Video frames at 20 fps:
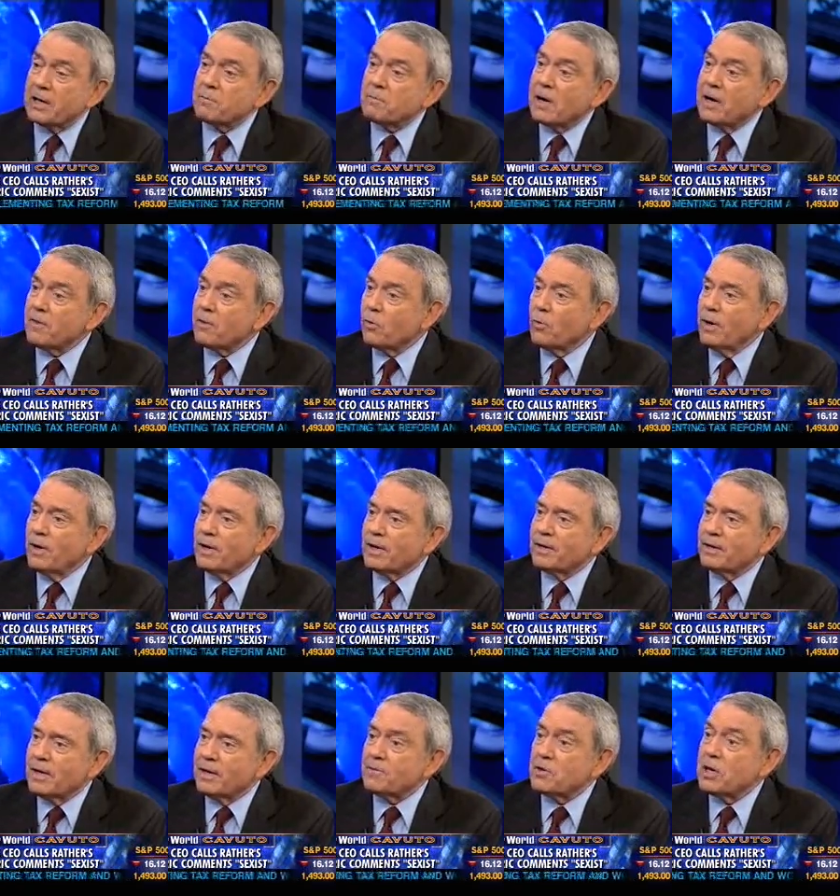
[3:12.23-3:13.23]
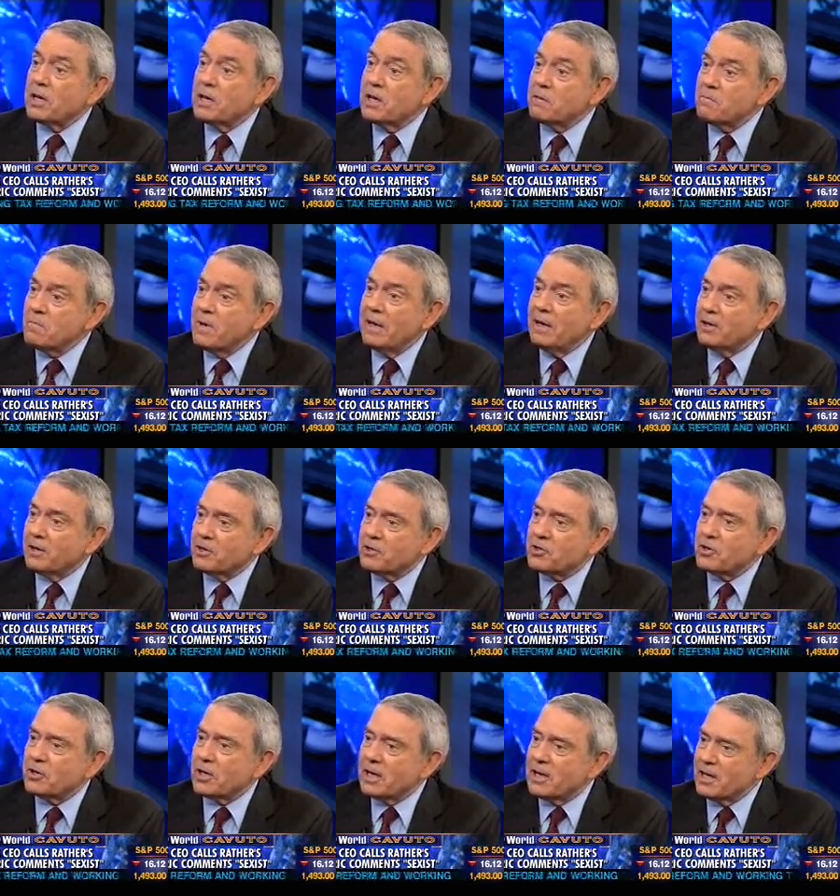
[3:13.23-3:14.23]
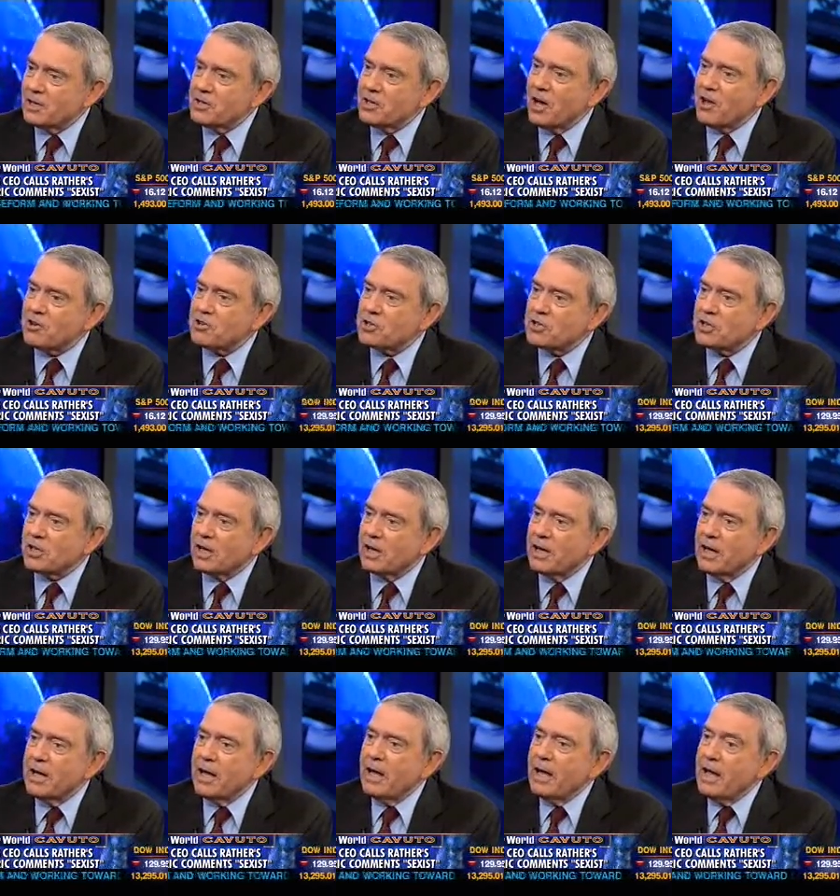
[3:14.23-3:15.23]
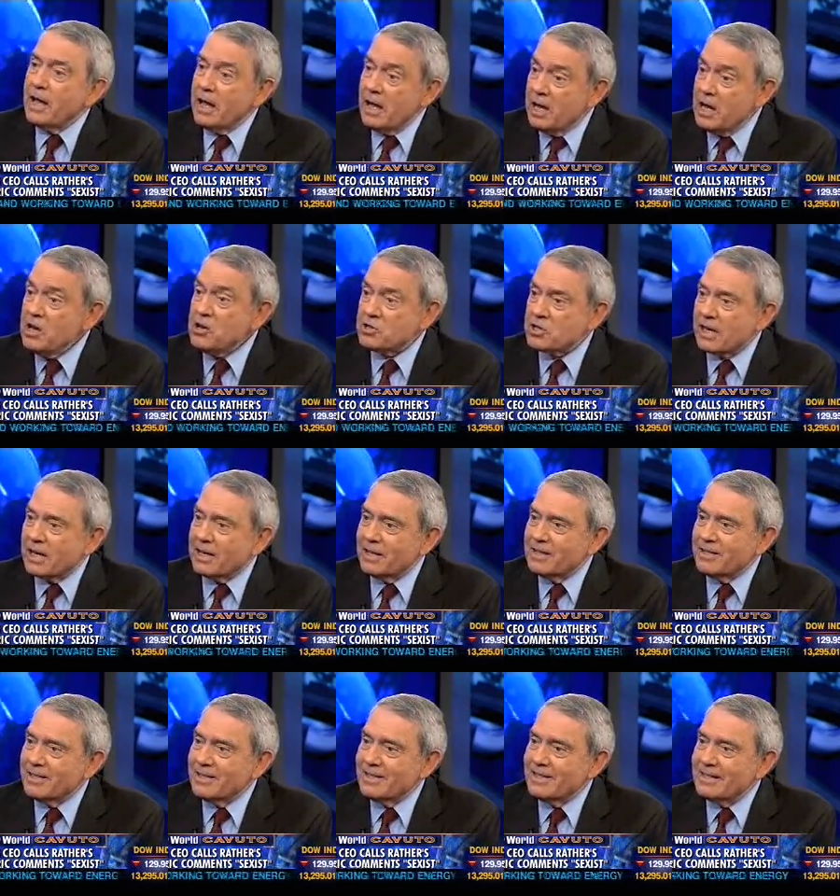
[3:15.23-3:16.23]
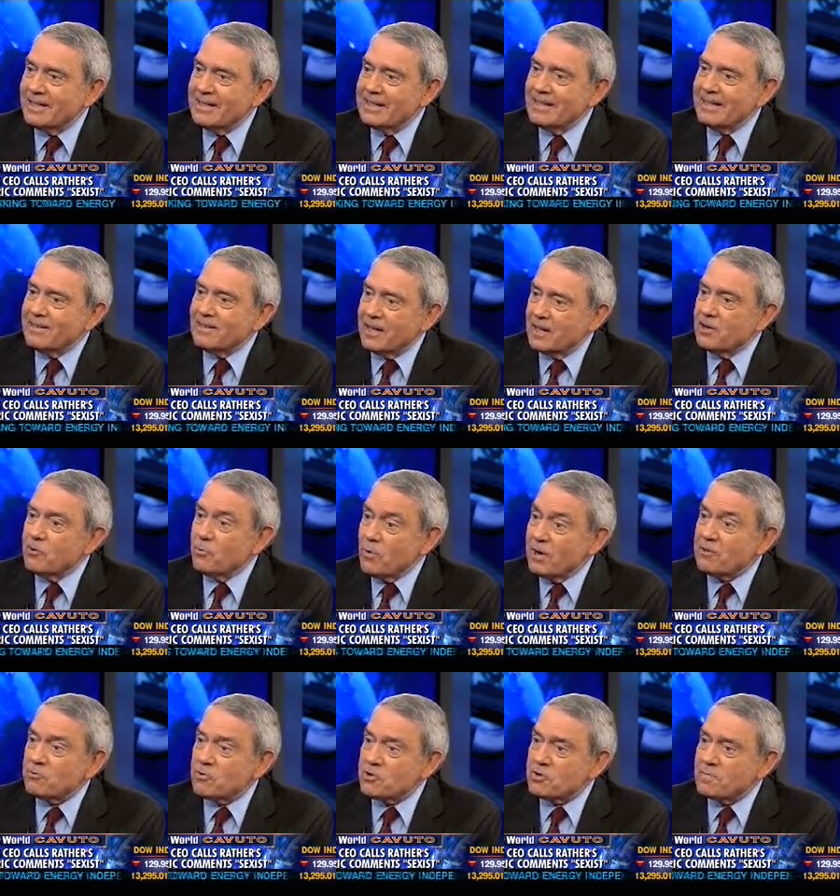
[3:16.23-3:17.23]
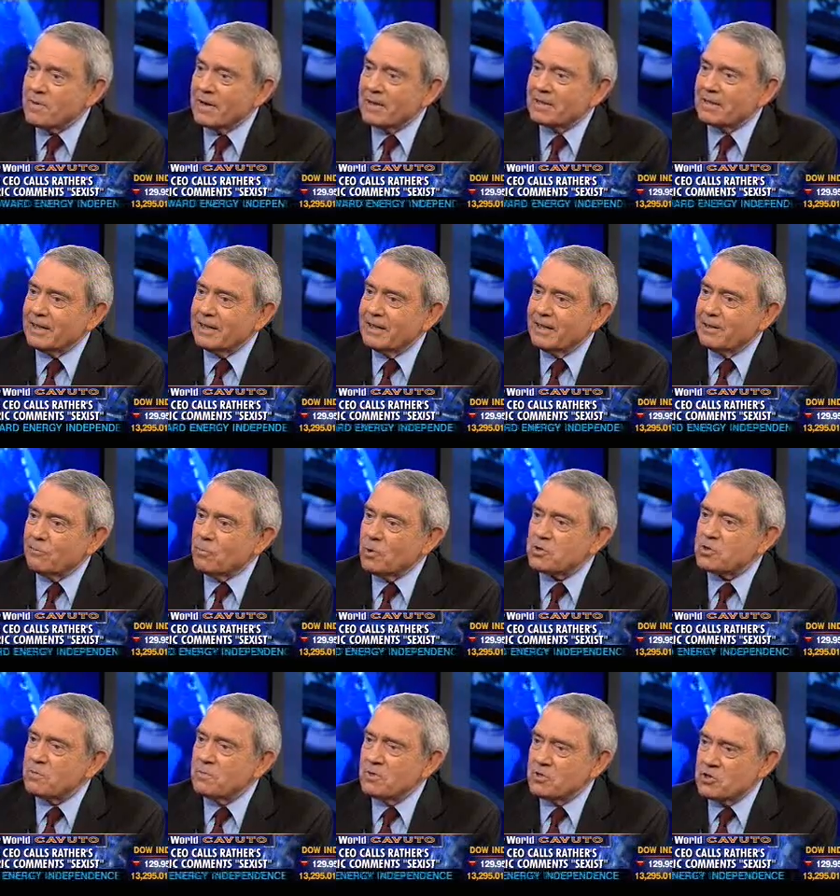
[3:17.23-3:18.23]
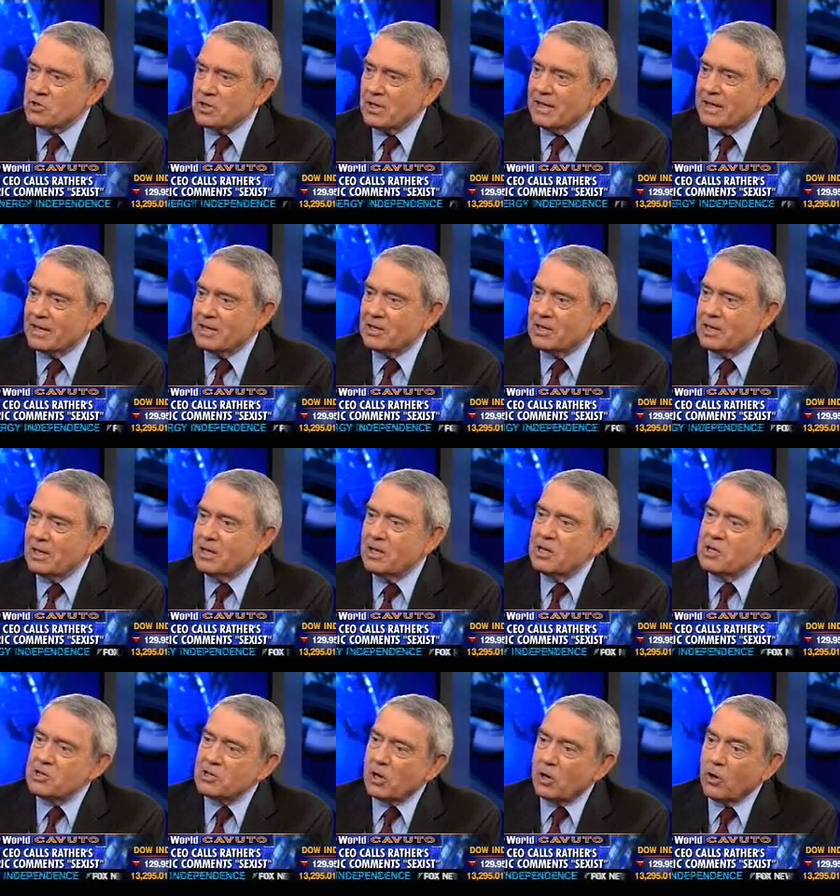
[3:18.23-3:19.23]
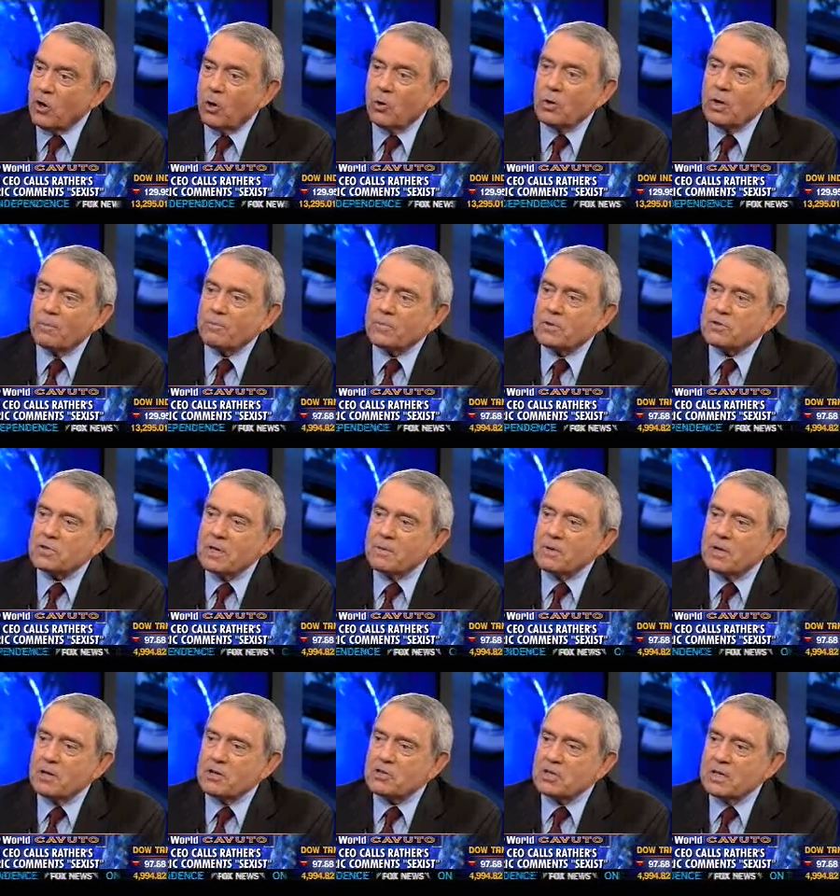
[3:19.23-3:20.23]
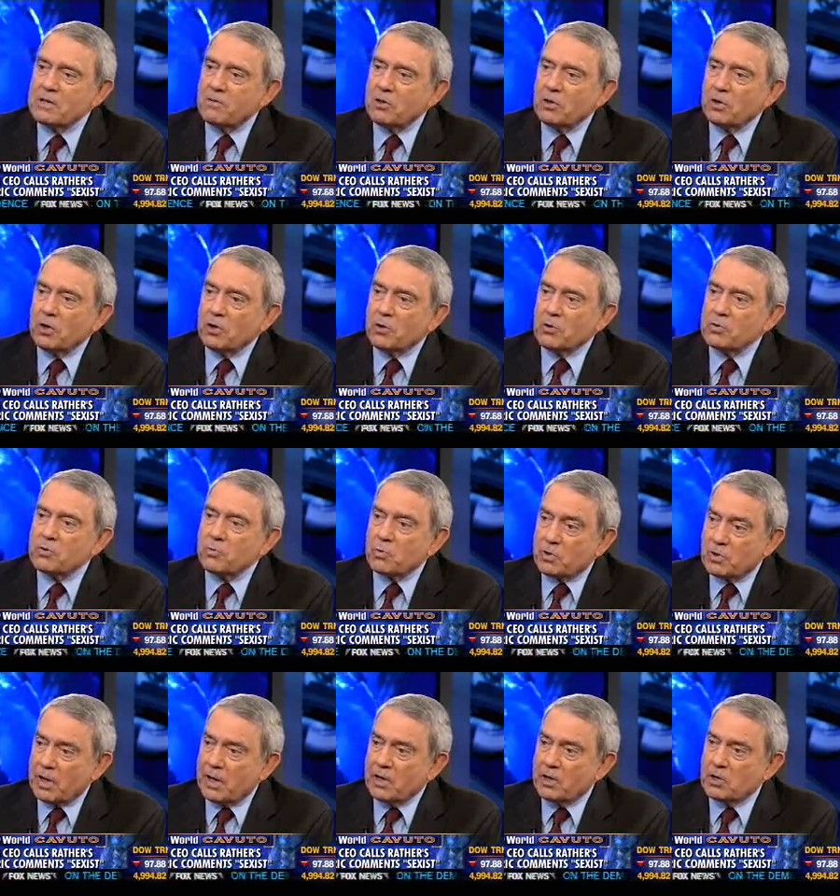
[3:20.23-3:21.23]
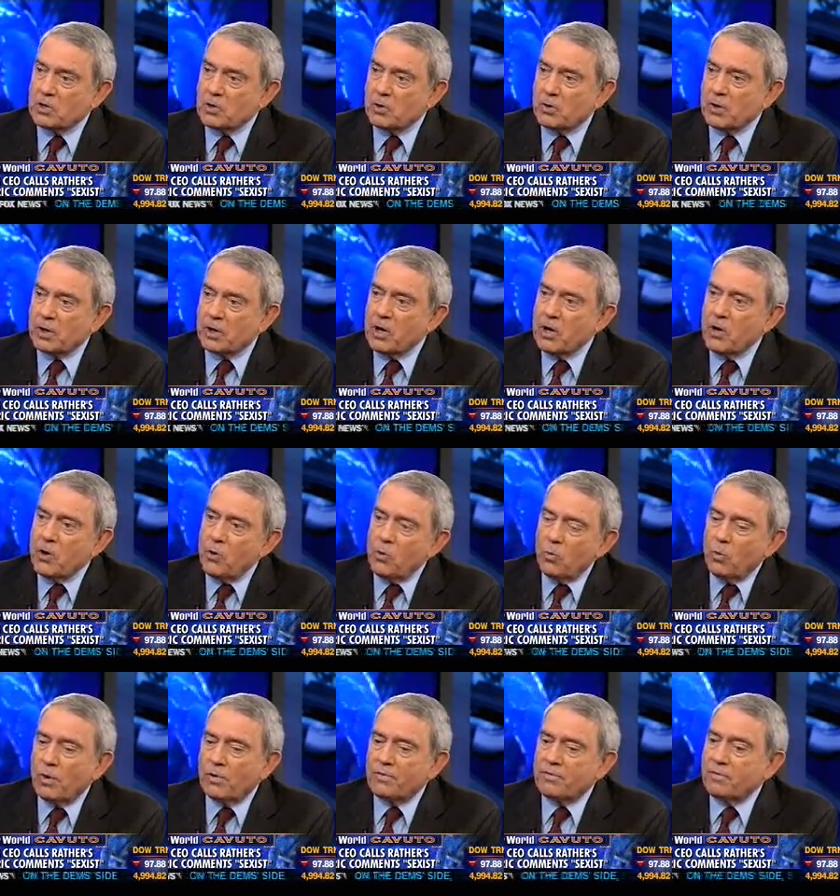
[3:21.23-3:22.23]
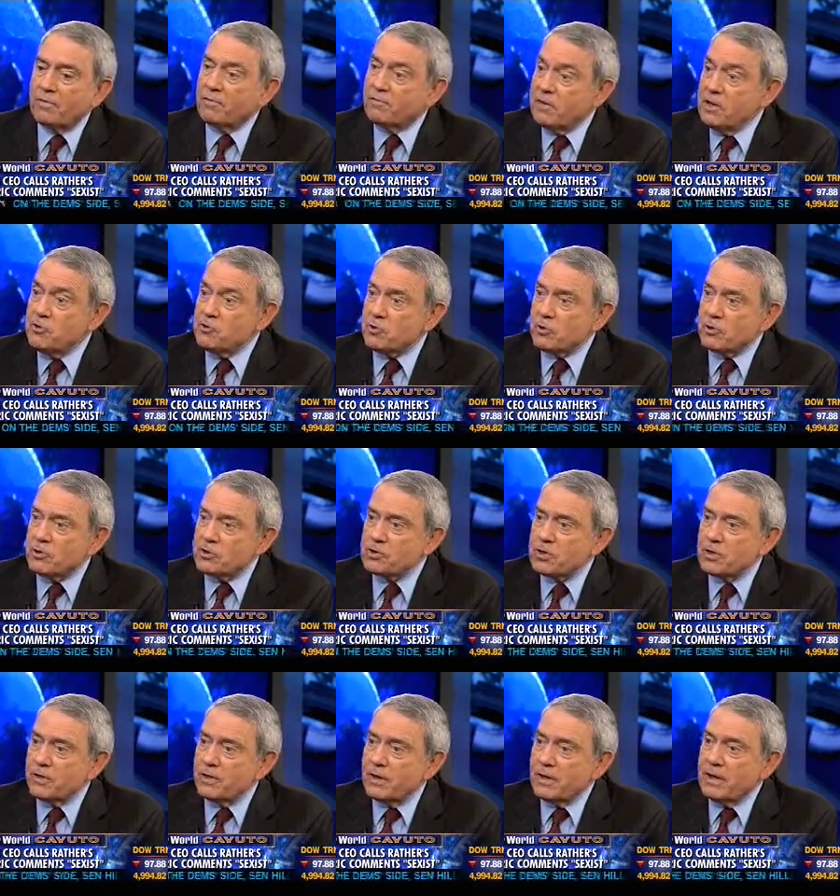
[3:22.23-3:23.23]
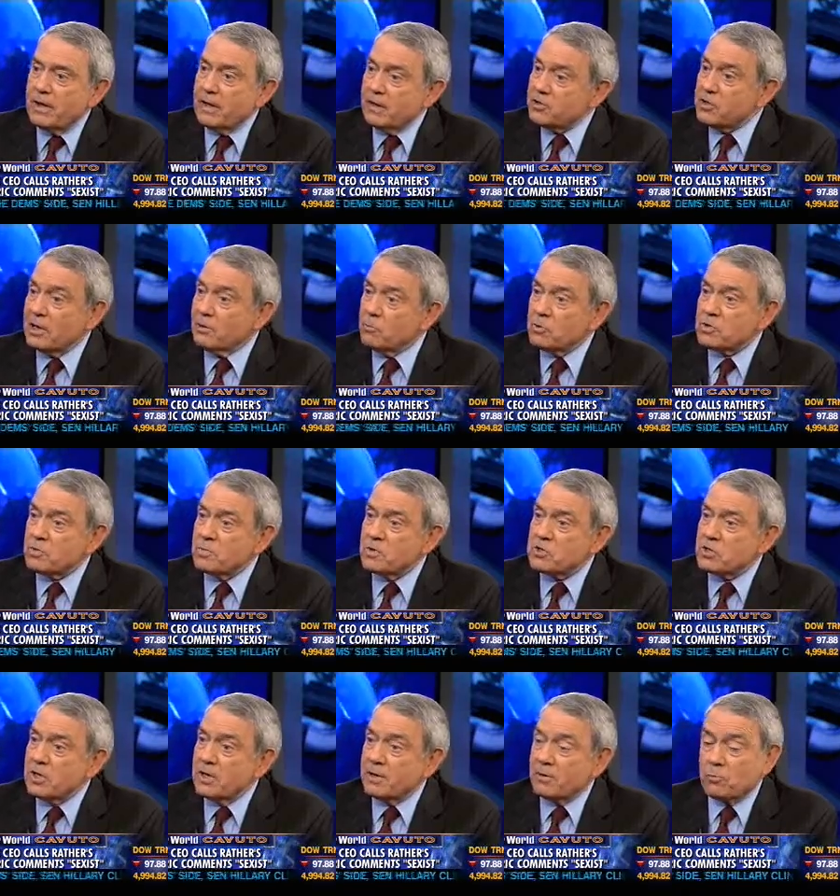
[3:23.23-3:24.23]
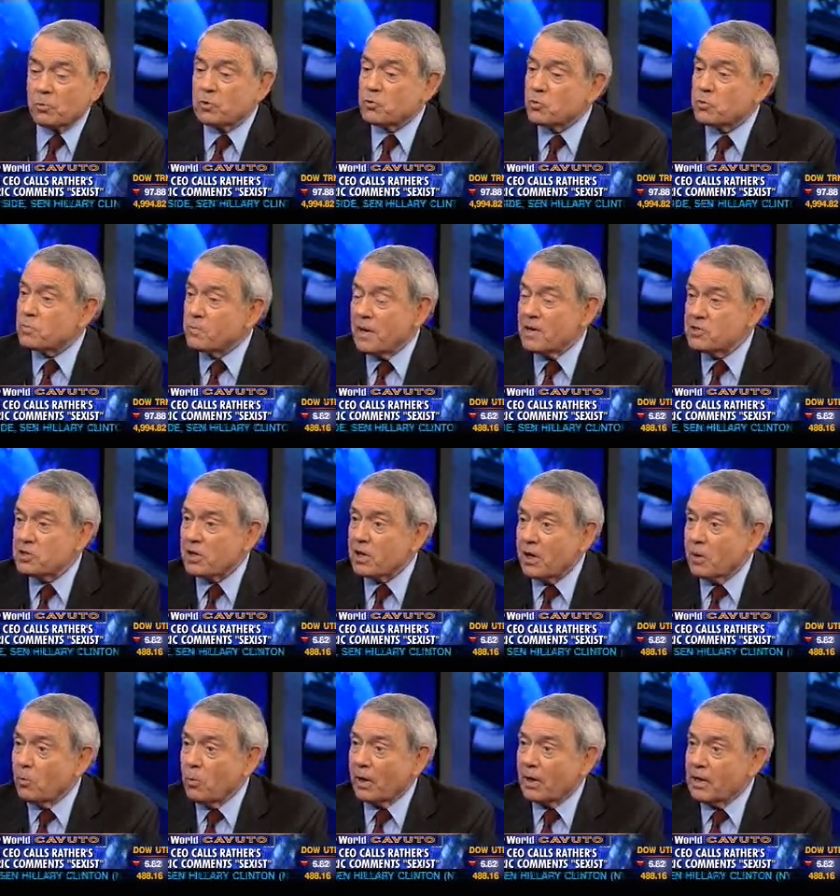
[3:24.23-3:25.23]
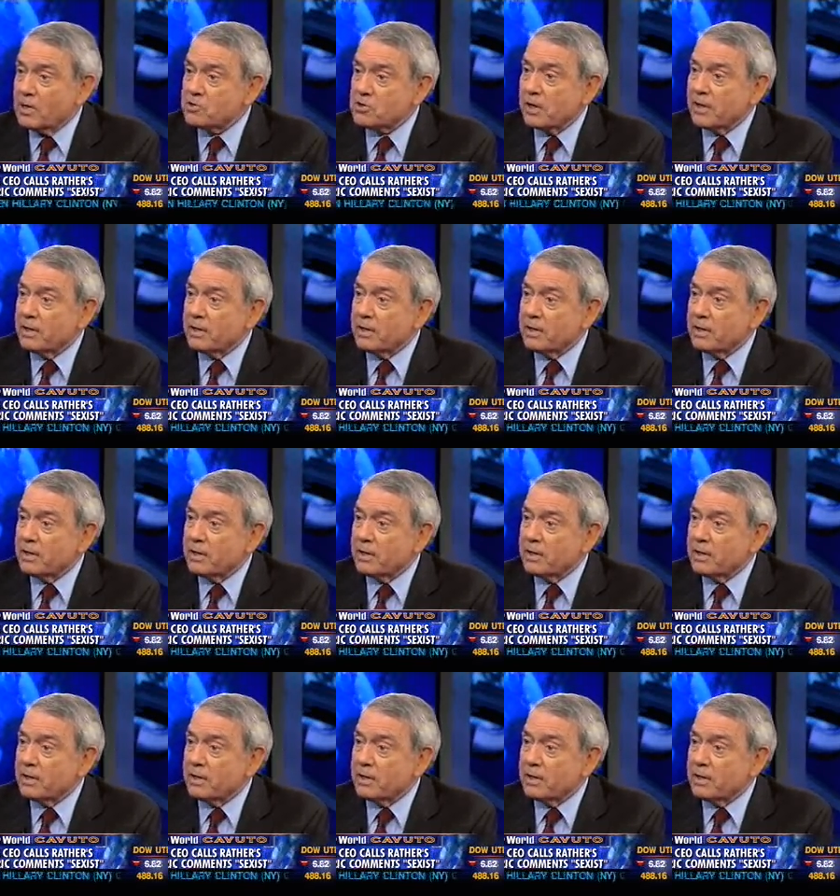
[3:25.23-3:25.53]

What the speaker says: and by the way, David, he admitted it today, he acknowledged it today. He said that in retrospect, it was a mistake to load up the CBS Evening News with Katie Couric with features. He said it was a mistake, which was basically what I said.